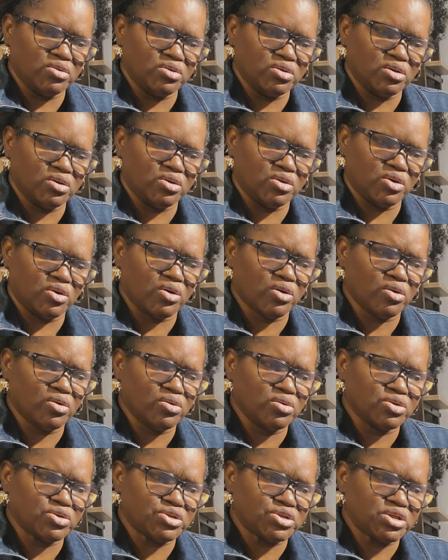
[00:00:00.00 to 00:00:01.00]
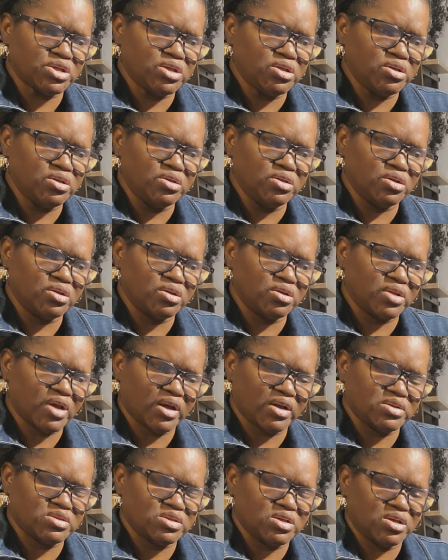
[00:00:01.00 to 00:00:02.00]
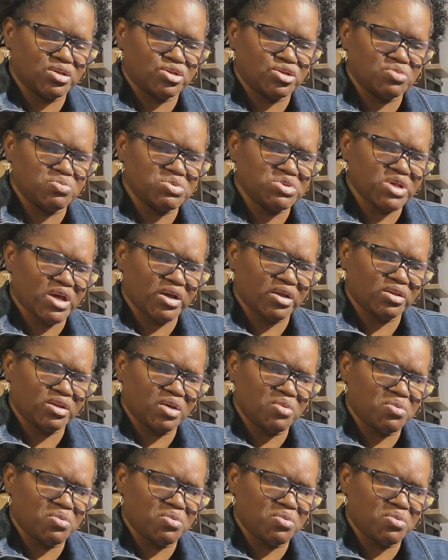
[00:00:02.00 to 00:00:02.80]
the girl, she, like I said, she was like,